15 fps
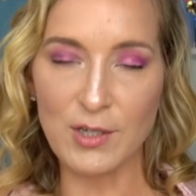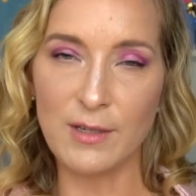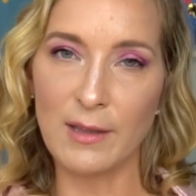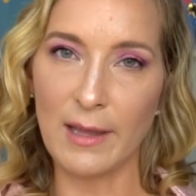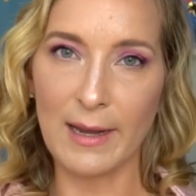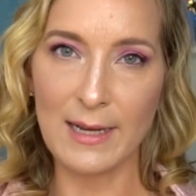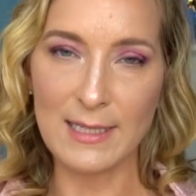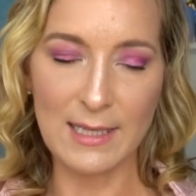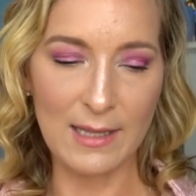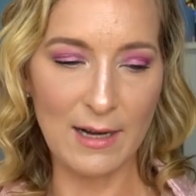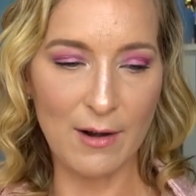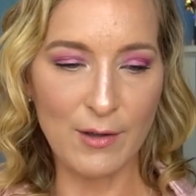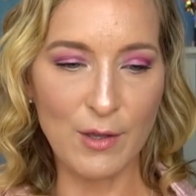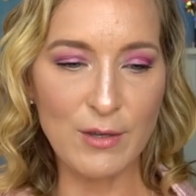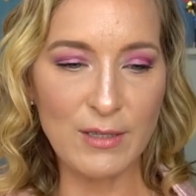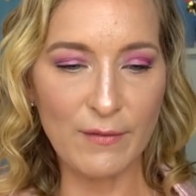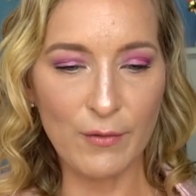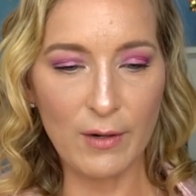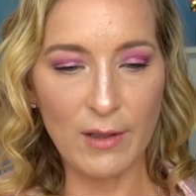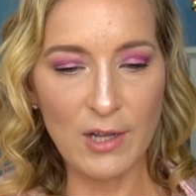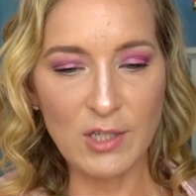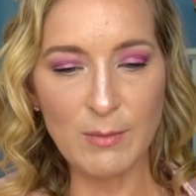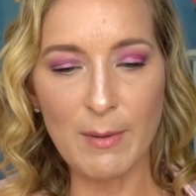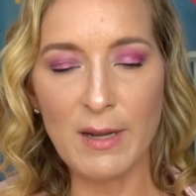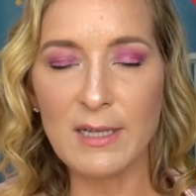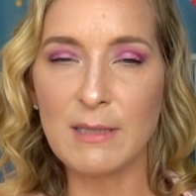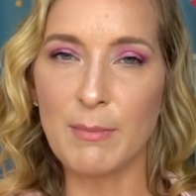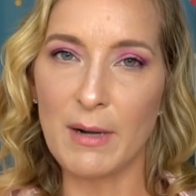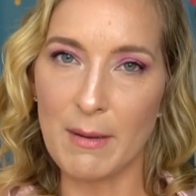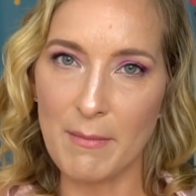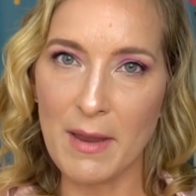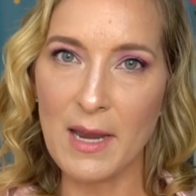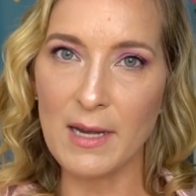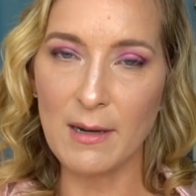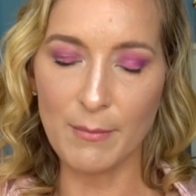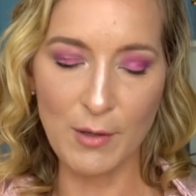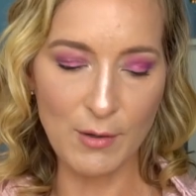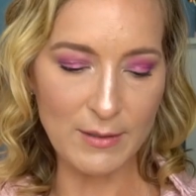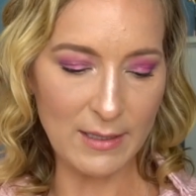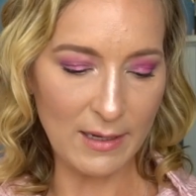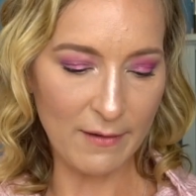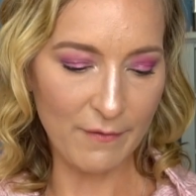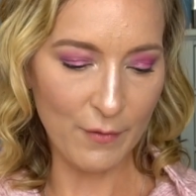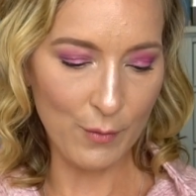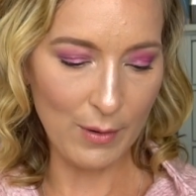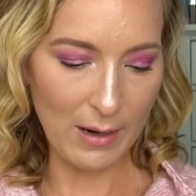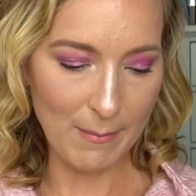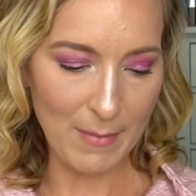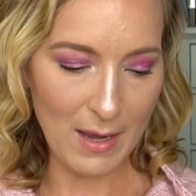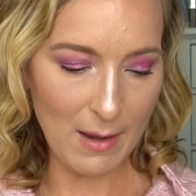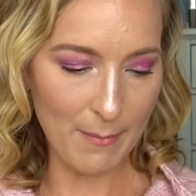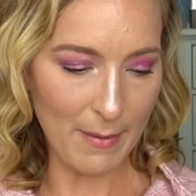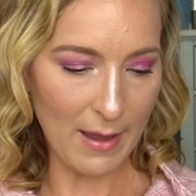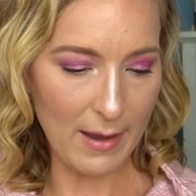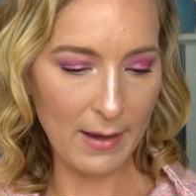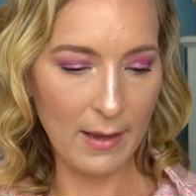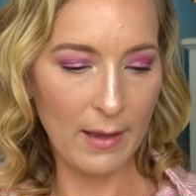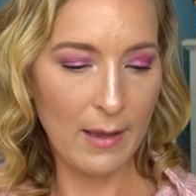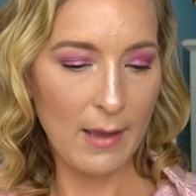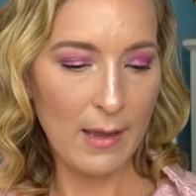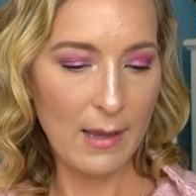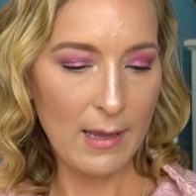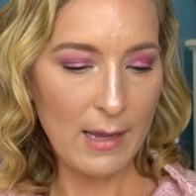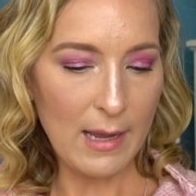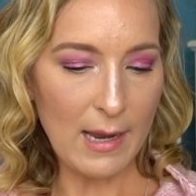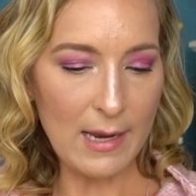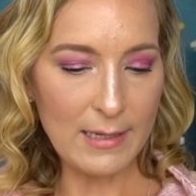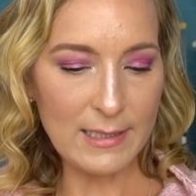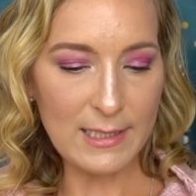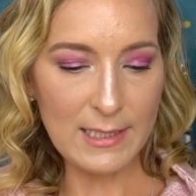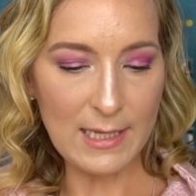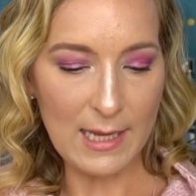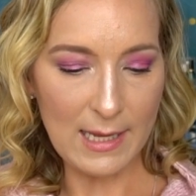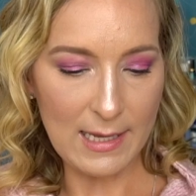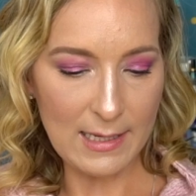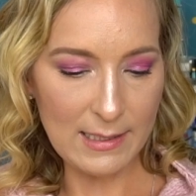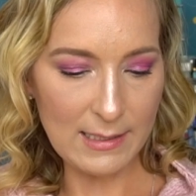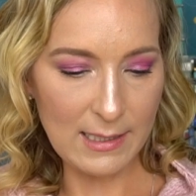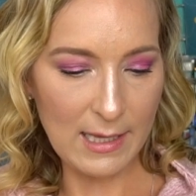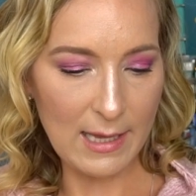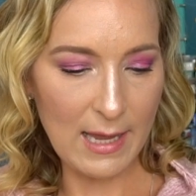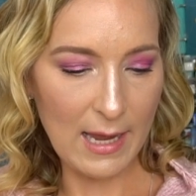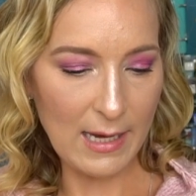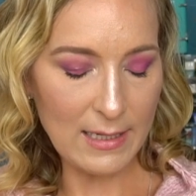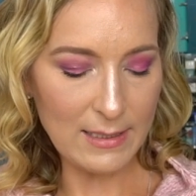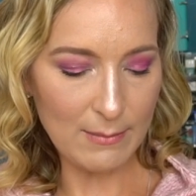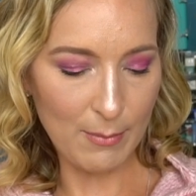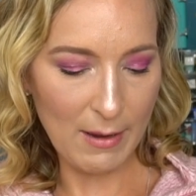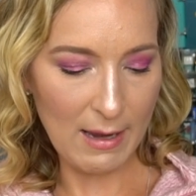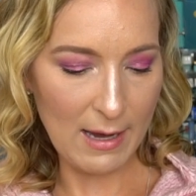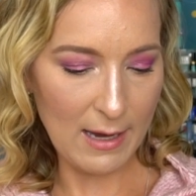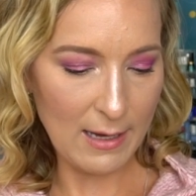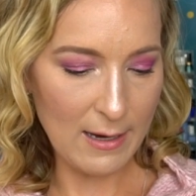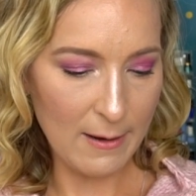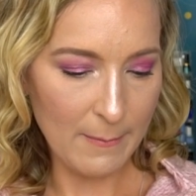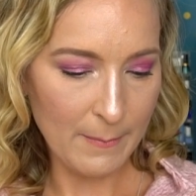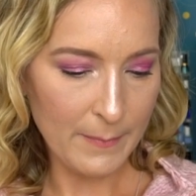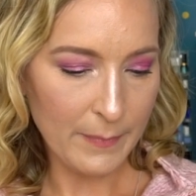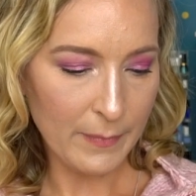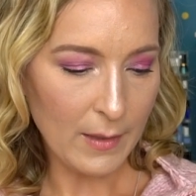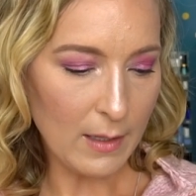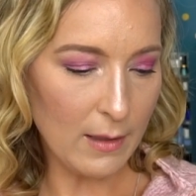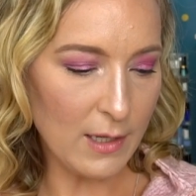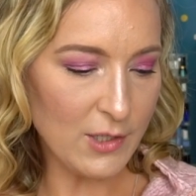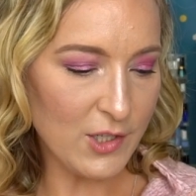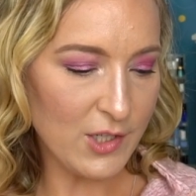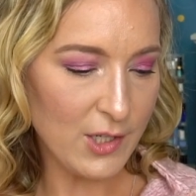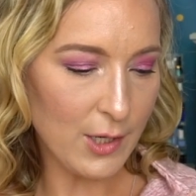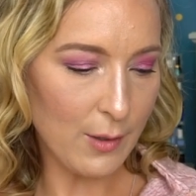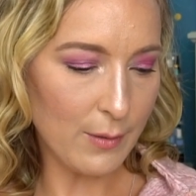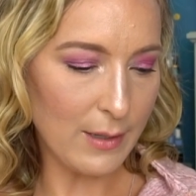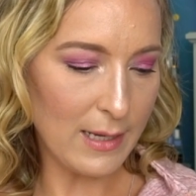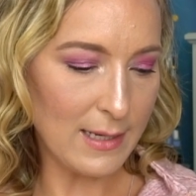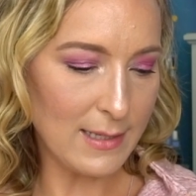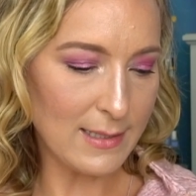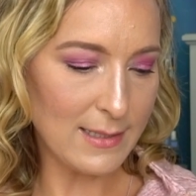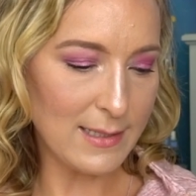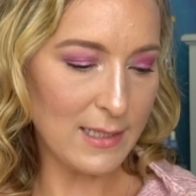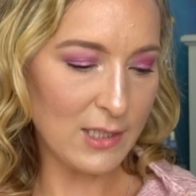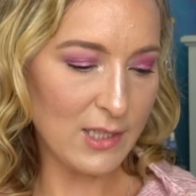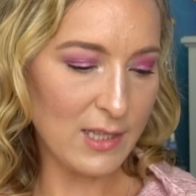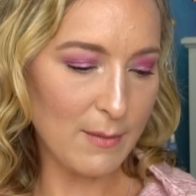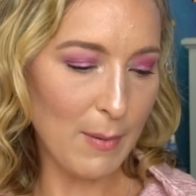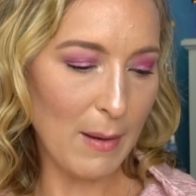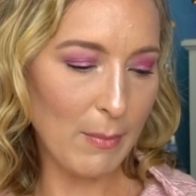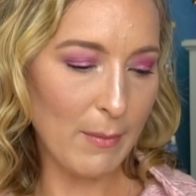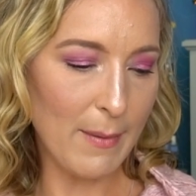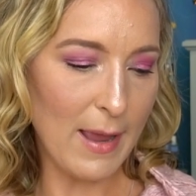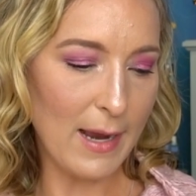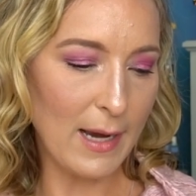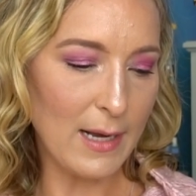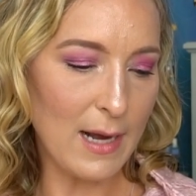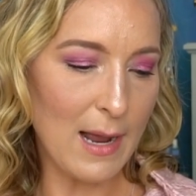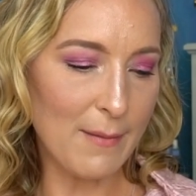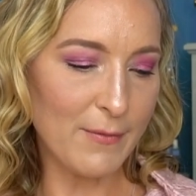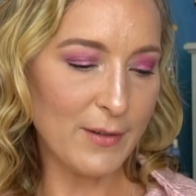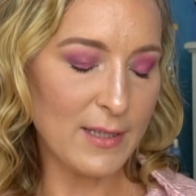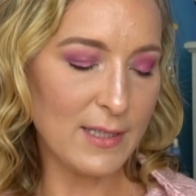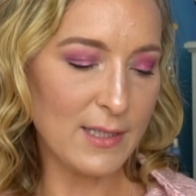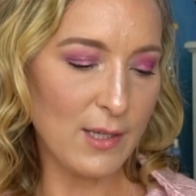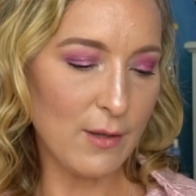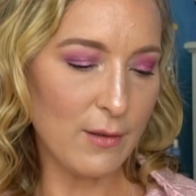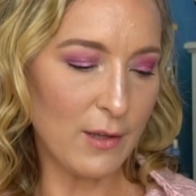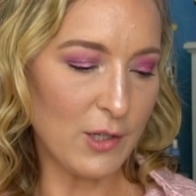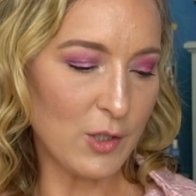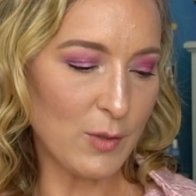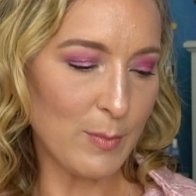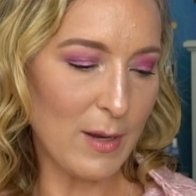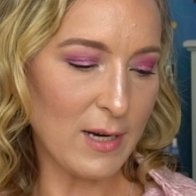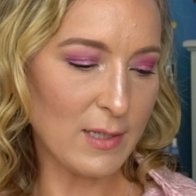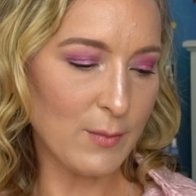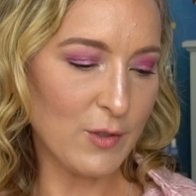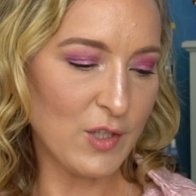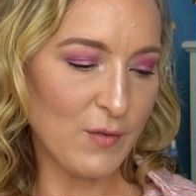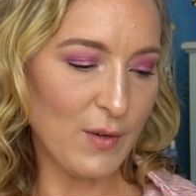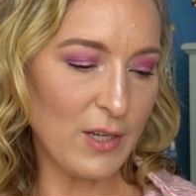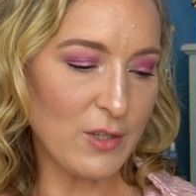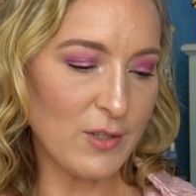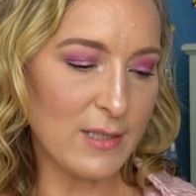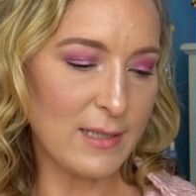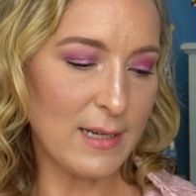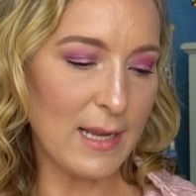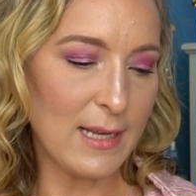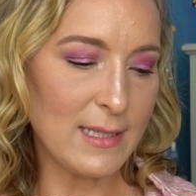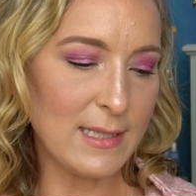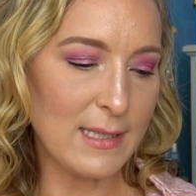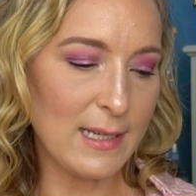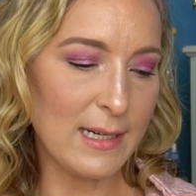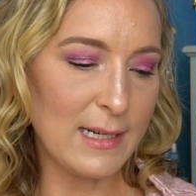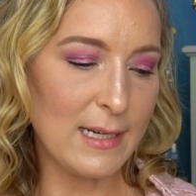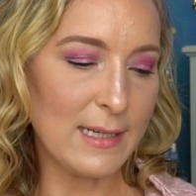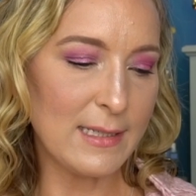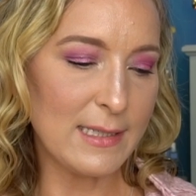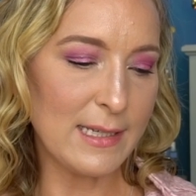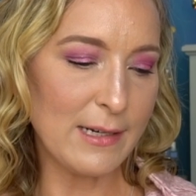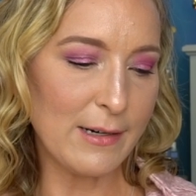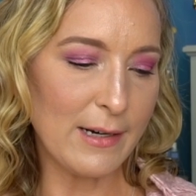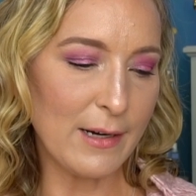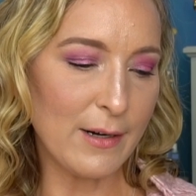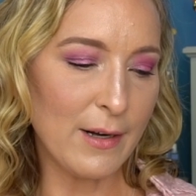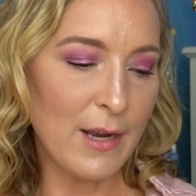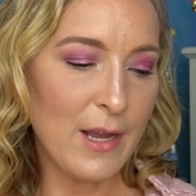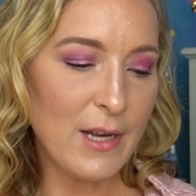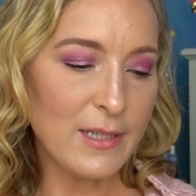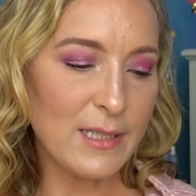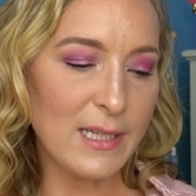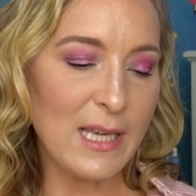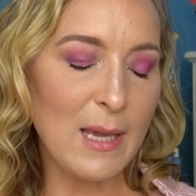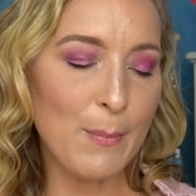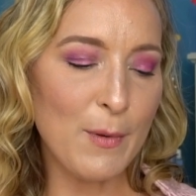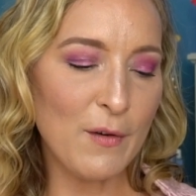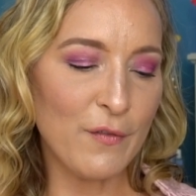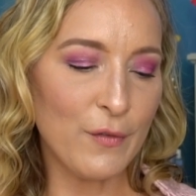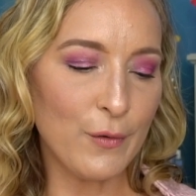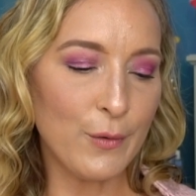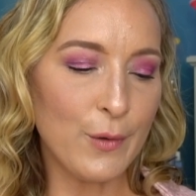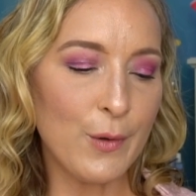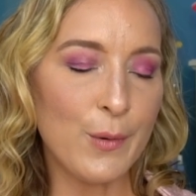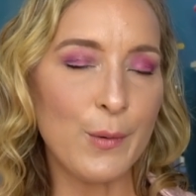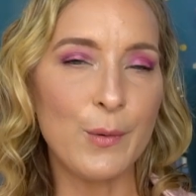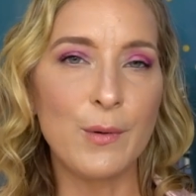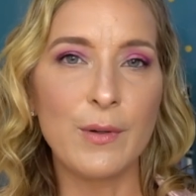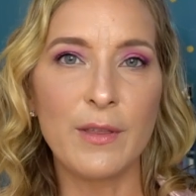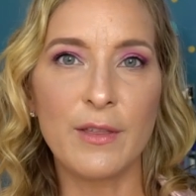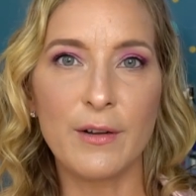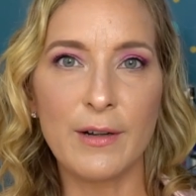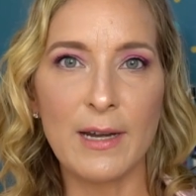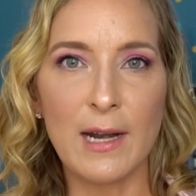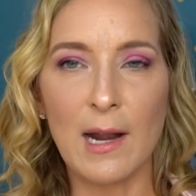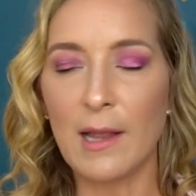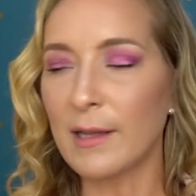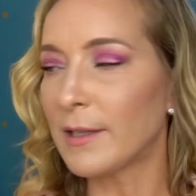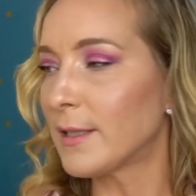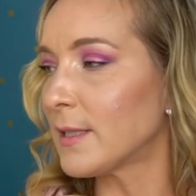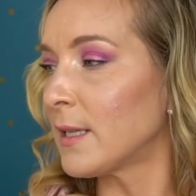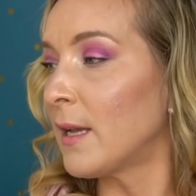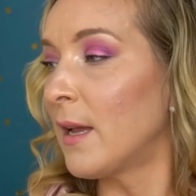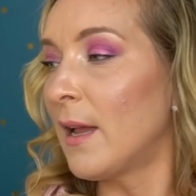sure, like I said, that I'll use it for a lunchbox, but I may end up using it for a makeup bag. It says the Kate Spade lunch tote is dipped the paper bag and opt for this cute lunchbox, which features an insulated interior to keep your food cool. $30.